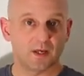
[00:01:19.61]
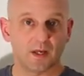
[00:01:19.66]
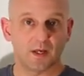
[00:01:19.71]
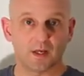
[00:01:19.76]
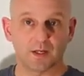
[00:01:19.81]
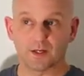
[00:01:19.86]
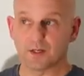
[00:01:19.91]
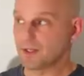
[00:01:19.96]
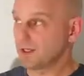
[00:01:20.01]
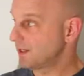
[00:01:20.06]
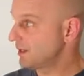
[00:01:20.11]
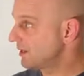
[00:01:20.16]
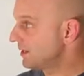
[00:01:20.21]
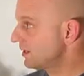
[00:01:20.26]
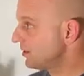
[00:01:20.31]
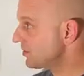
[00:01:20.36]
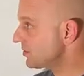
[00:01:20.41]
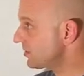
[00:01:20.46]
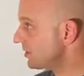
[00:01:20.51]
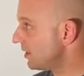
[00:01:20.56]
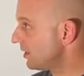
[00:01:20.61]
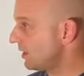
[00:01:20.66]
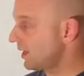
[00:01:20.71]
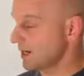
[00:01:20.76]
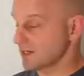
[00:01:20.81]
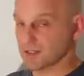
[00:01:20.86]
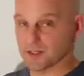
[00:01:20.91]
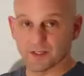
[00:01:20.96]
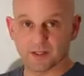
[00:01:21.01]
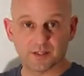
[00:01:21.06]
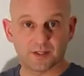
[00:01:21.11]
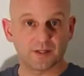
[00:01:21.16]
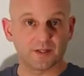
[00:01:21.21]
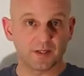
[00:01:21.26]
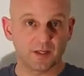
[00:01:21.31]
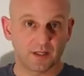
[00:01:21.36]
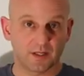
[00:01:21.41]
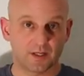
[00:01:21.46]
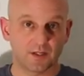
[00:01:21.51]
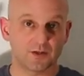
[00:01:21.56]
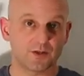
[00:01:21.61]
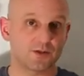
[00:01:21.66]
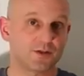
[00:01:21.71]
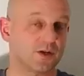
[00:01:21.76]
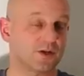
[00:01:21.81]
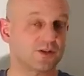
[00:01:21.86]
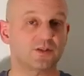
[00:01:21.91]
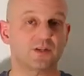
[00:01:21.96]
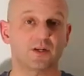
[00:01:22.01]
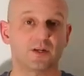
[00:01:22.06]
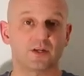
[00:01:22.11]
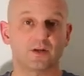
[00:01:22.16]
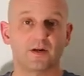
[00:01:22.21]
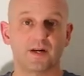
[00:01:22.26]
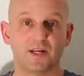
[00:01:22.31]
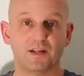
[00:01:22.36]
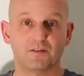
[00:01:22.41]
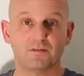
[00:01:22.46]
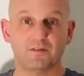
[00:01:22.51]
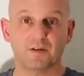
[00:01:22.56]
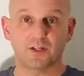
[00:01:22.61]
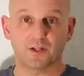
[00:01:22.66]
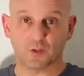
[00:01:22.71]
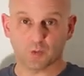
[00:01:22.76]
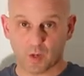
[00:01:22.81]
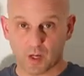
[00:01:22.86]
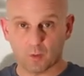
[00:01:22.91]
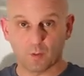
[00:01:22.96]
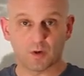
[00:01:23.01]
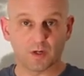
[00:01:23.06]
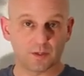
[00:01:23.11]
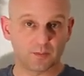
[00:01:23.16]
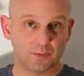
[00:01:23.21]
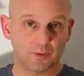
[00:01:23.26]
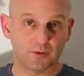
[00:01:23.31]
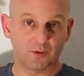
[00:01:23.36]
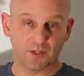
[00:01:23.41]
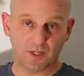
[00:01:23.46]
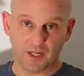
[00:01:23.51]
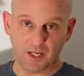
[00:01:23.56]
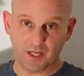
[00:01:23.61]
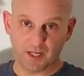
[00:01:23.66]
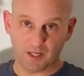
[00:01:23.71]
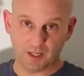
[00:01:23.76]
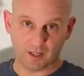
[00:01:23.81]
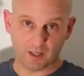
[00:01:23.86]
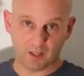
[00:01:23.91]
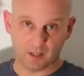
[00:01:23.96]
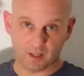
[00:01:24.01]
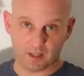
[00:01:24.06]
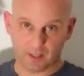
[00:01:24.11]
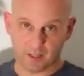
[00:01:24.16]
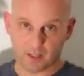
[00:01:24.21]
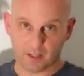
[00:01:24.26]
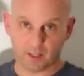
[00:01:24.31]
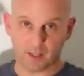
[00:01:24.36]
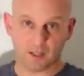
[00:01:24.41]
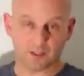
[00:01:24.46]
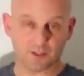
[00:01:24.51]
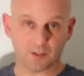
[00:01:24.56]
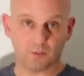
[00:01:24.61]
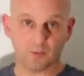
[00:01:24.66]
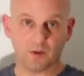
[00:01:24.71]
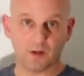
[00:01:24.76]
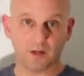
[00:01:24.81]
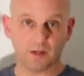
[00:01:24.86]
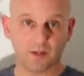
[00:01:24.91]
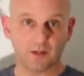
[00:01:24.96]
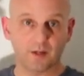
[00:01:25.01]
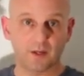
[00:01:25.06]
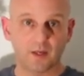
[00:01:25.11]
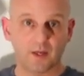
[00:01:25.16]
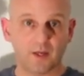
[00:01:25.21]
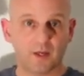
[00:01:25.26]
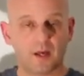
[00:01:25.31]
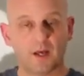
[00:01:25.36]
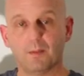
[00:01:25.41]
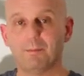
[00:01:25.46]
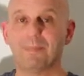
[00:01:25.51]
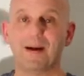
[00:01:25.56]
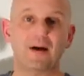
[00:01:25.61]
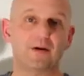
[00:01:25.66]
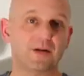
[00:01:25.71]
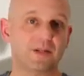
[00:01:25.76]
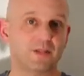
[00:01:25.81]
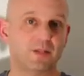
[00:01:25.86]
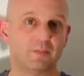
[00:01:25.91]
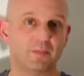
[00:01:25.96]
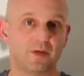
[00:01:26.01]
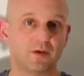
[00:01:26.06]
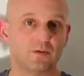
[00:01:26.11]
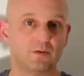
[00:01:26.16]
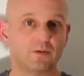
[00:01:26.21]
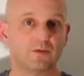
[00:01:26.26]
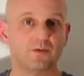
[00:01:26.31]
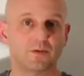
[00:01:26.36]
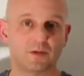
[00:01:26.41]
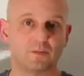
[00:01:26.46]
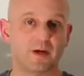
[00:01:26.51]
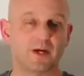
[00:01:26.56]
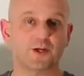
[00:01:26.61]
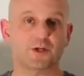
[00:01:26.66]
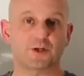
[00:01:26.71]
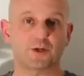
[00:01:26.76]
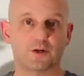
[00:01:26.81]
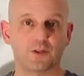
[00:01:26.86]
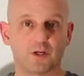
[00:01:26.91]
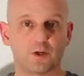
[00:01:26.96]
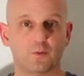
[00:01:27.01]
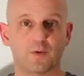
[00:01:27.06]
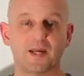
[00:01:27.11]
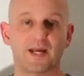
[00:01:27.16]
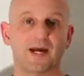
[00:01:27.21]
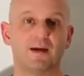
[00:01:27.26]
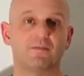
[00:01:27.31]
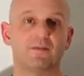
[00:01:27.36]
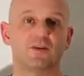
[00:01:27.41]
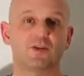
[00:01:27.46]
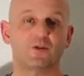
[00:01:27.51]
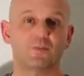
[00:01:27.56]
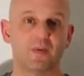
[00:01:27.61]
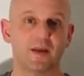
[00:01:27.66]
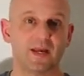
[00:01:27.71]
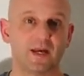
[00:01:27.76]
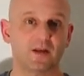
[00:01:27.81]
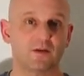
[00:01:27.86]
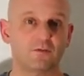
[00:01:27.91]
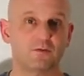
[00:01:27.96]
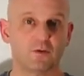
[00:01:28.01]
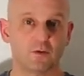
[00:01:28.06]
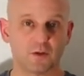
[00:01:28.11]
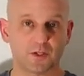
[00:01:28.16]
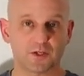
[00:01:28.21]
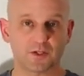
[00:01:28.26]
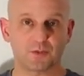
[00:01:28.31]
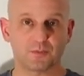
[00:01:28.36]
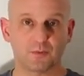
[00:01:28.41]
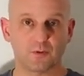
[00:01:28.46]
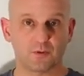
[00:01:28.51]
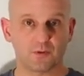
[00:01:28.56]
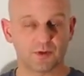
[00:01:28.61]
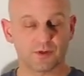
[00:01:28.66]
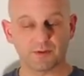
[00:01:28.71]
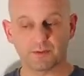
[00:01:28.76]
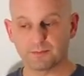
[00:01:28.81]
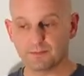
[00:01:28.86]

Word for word: And in this closet, it is just under 8 feet. So I want to put a, a closet rod about in the middle to make sure that we have the span fully supported.